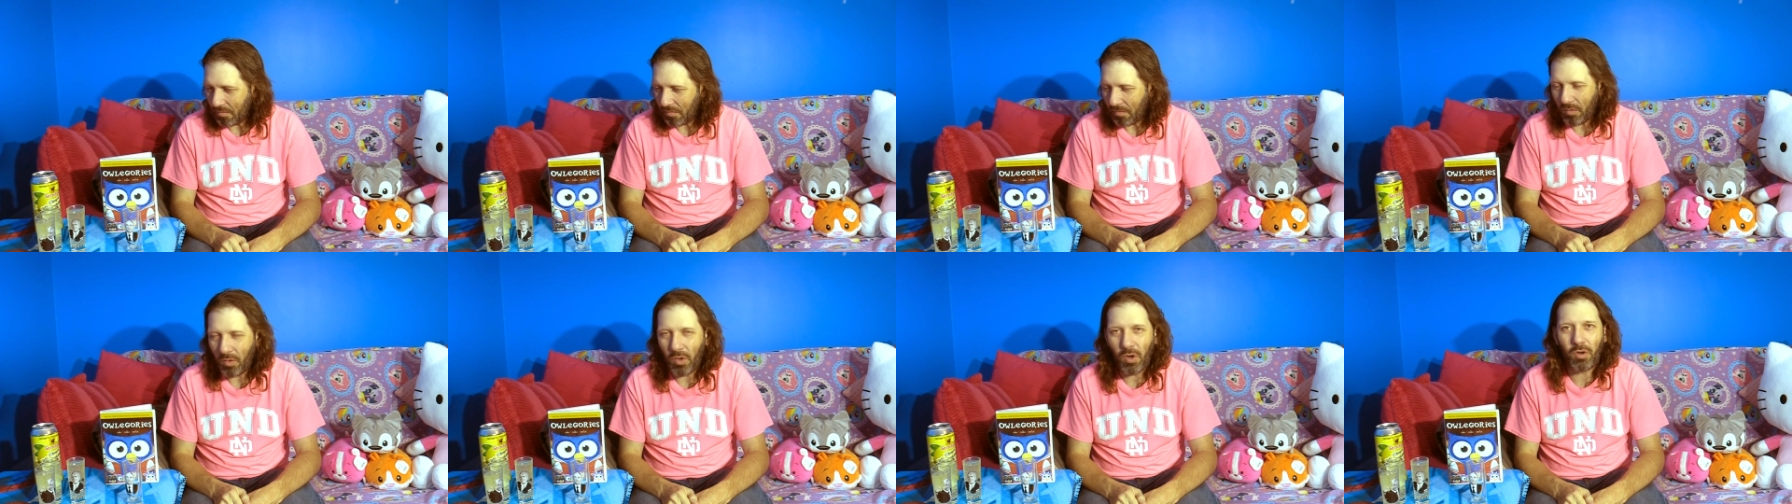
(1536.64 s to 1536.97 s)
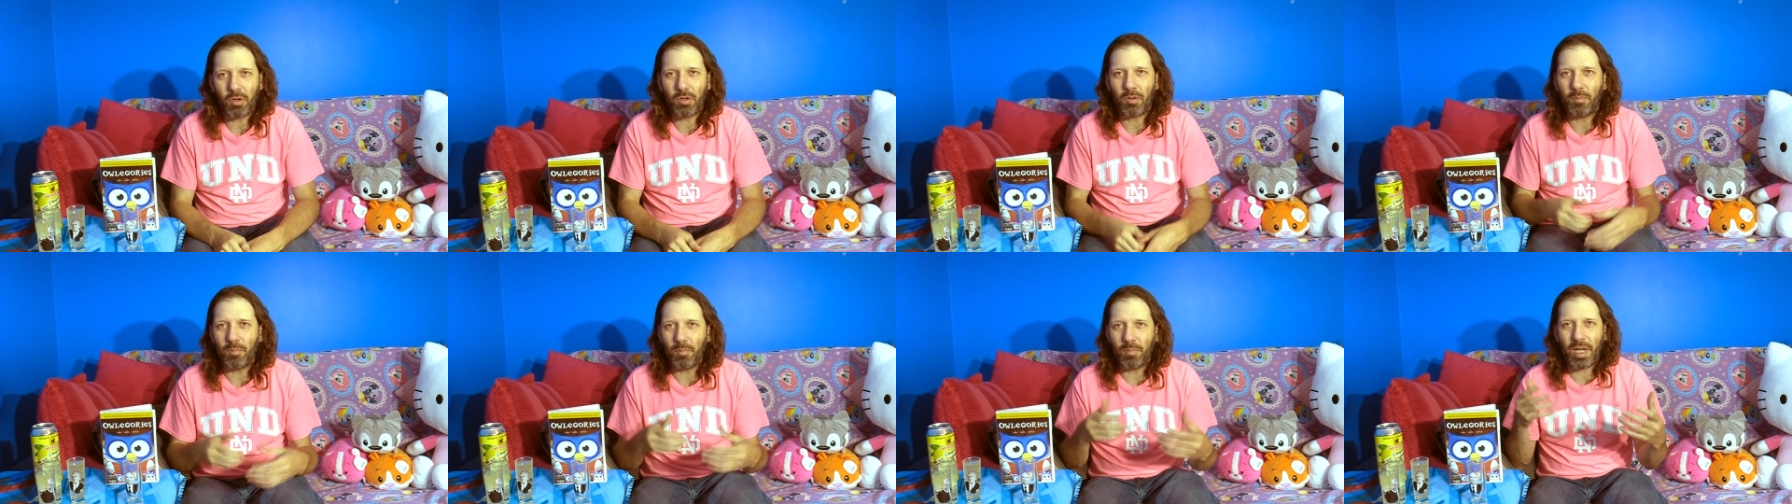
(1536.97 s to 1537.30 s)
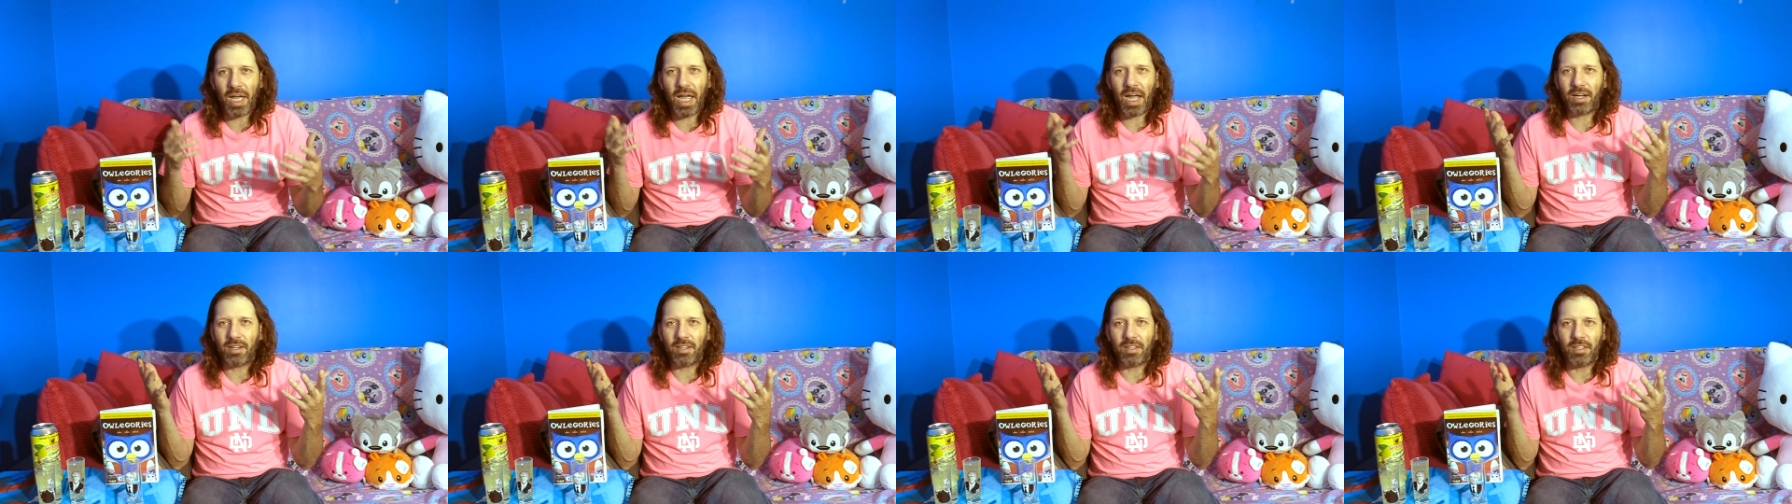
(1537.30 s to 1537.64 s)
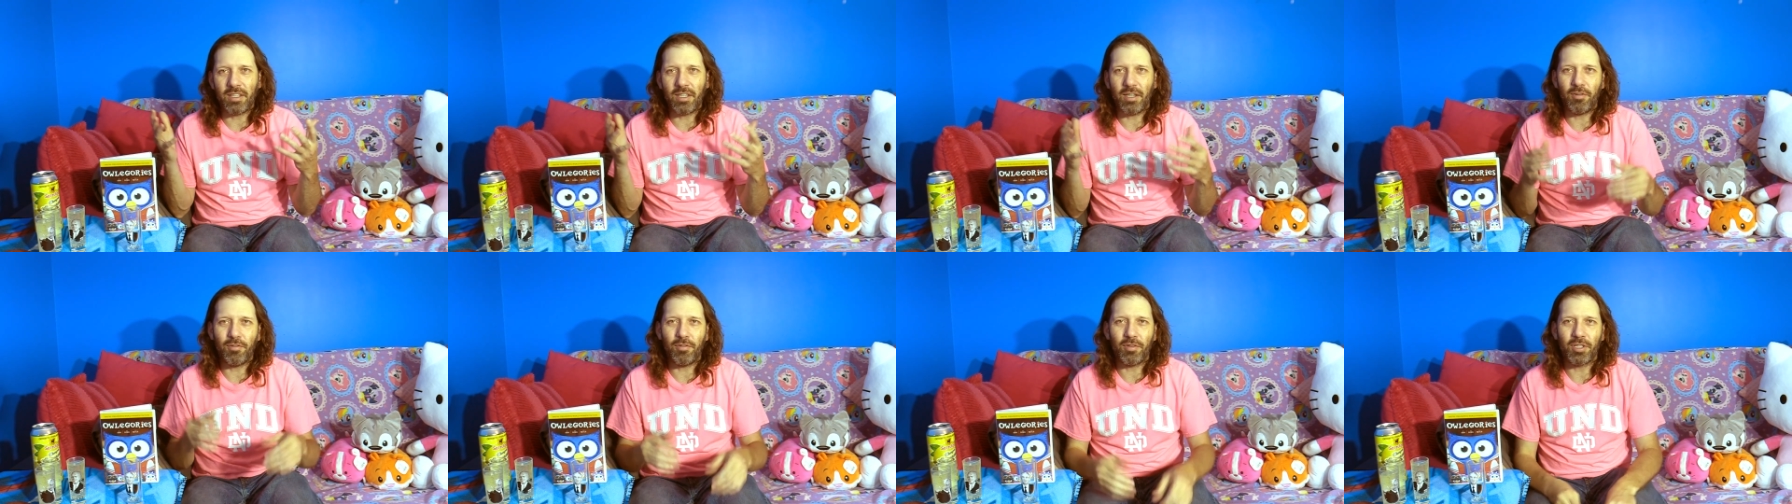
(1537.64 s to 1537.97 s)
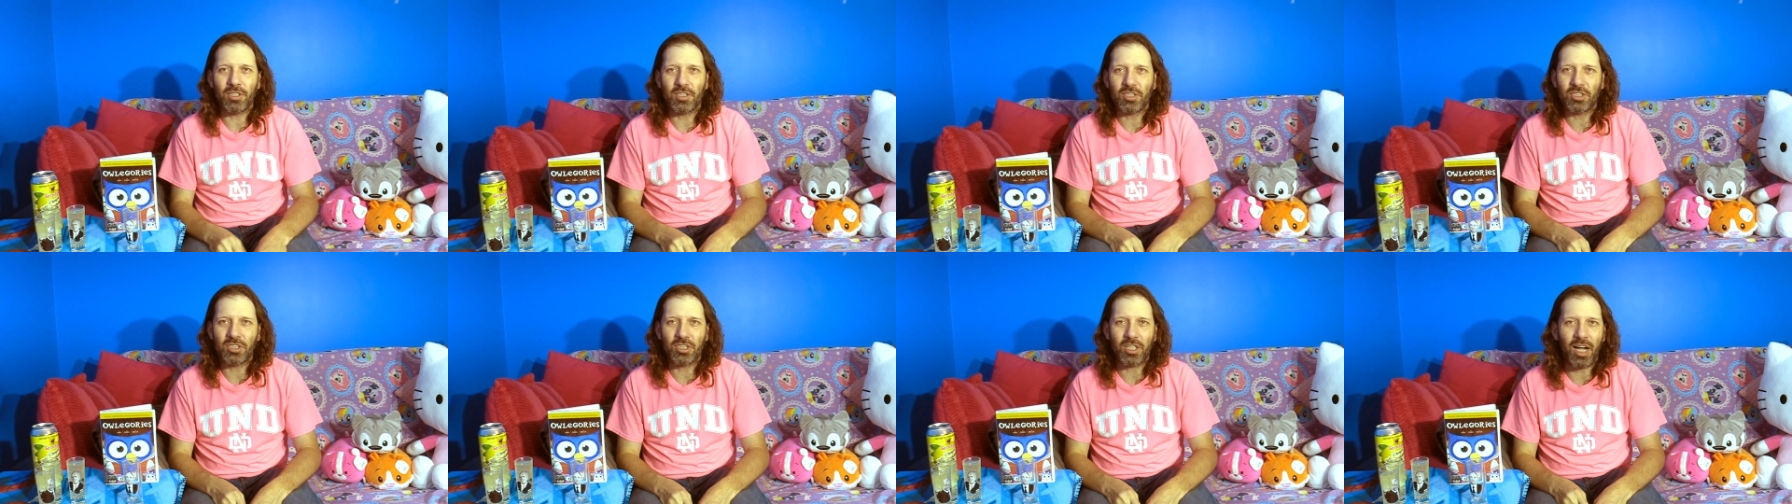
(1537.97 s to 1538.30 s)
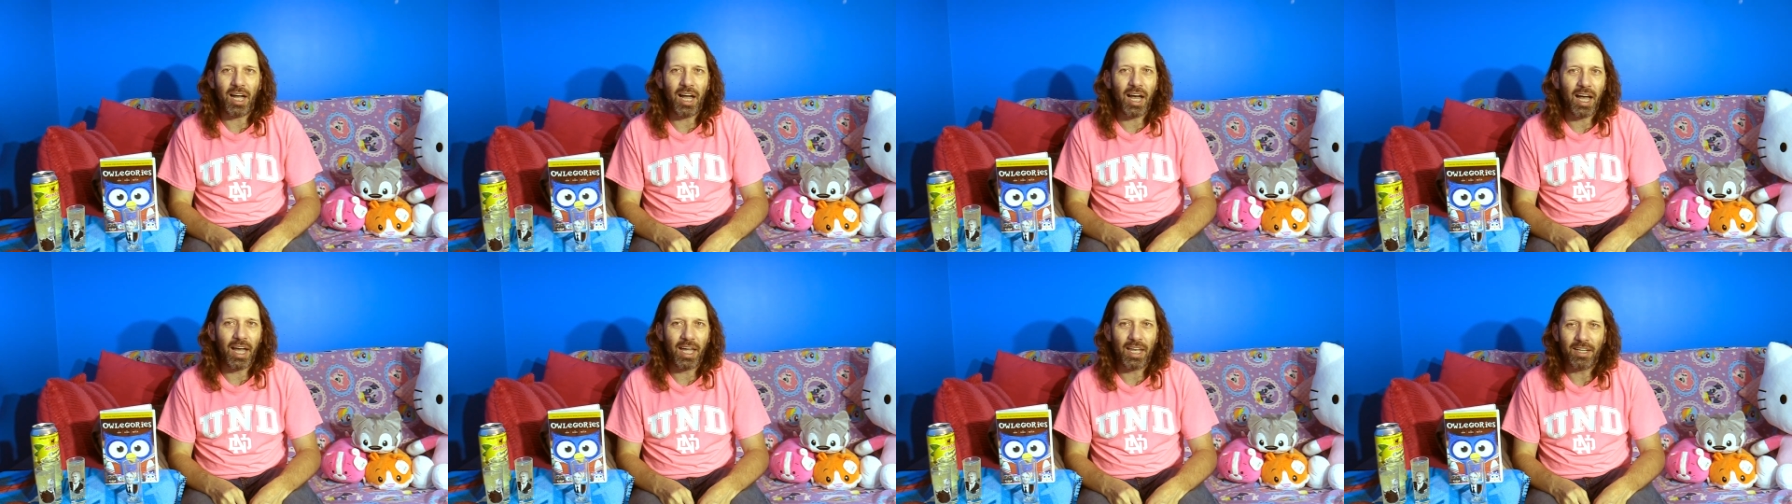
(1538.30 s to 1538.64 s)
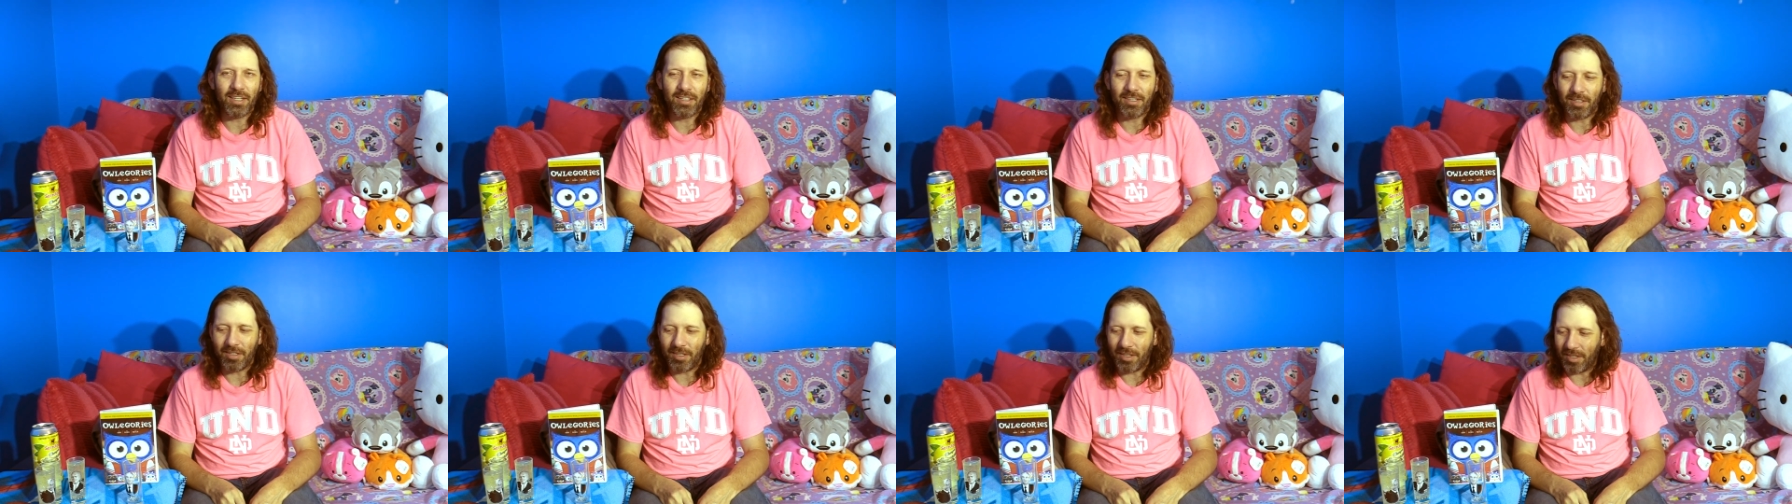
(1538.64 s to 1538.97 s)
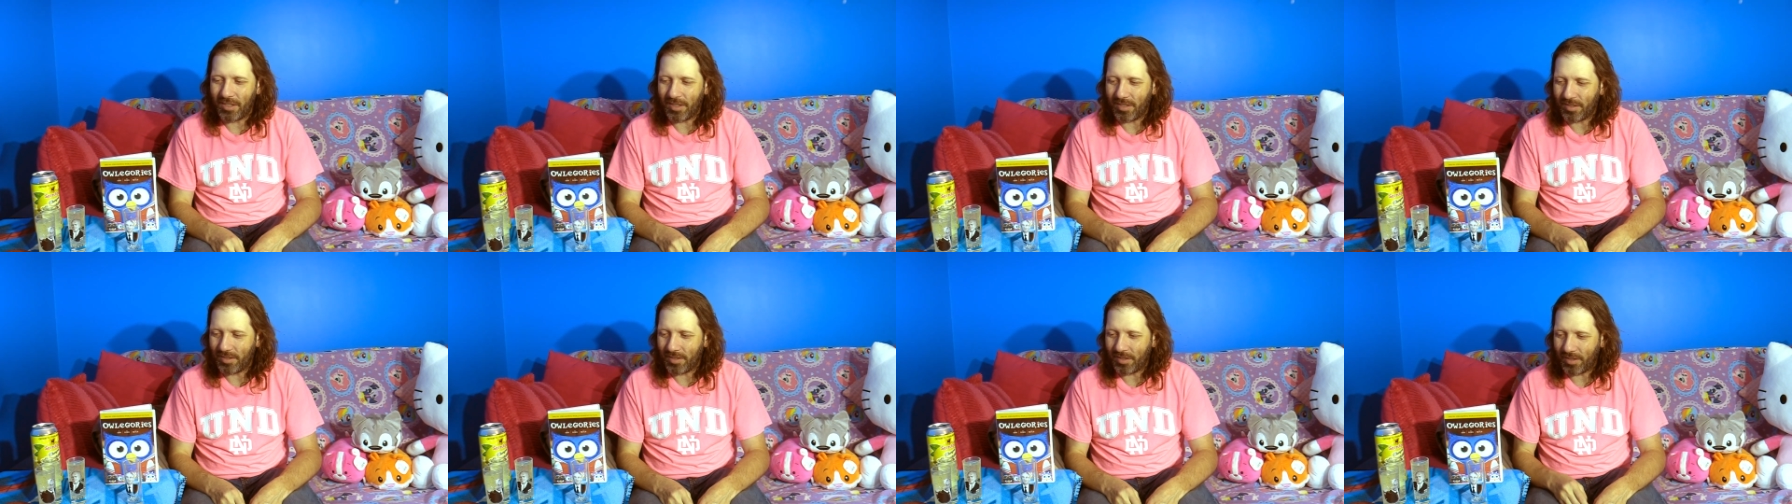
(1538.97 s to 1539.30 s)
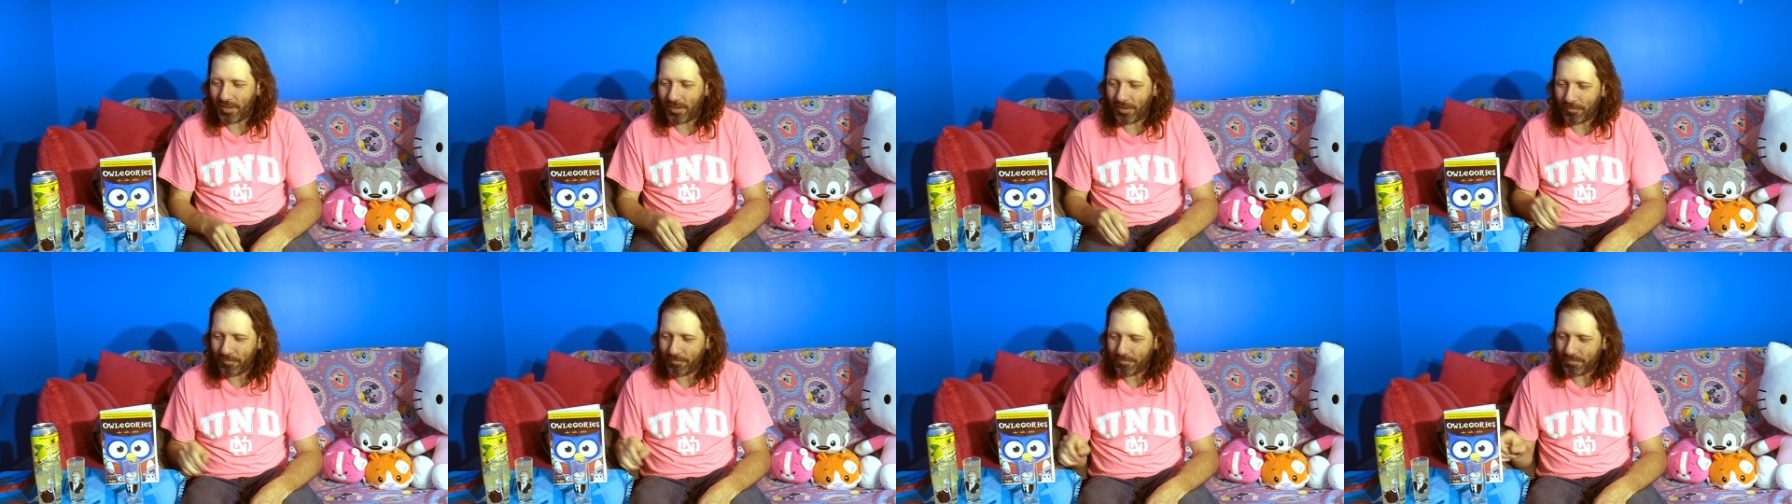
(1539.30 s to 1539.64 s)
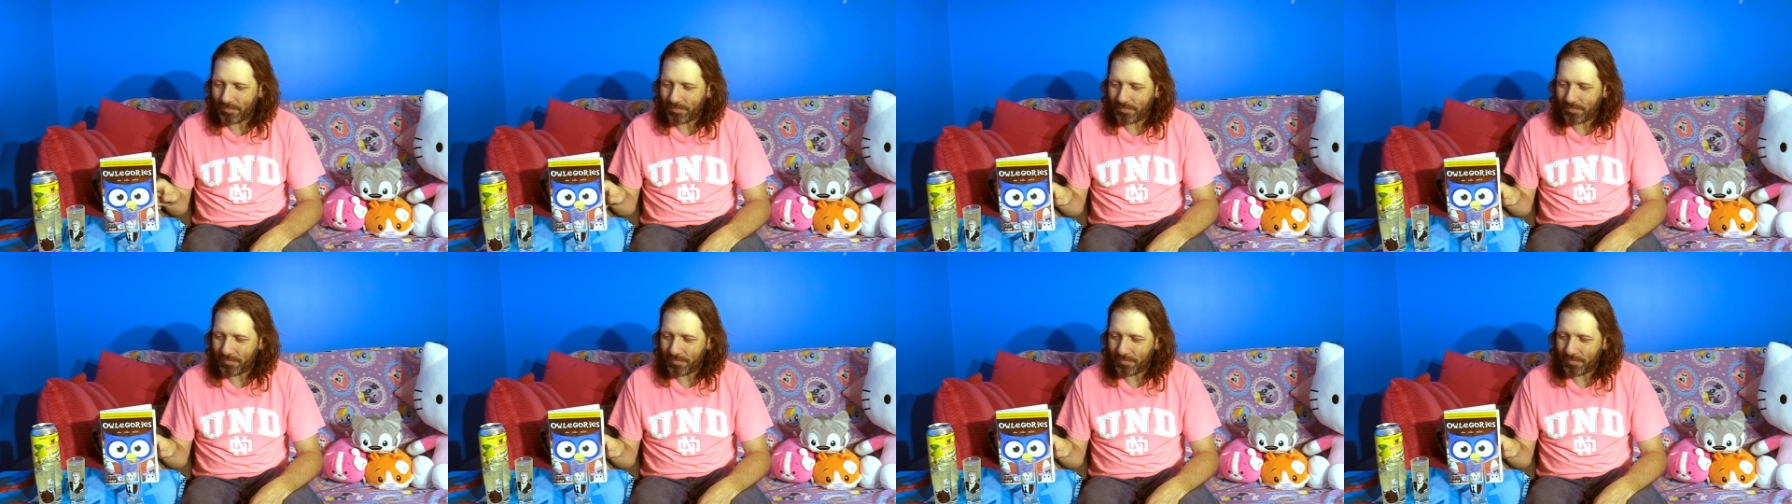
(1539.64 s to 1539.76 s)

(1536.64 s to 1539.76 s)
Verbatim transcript: welcome back to Give It a Shot, and uh,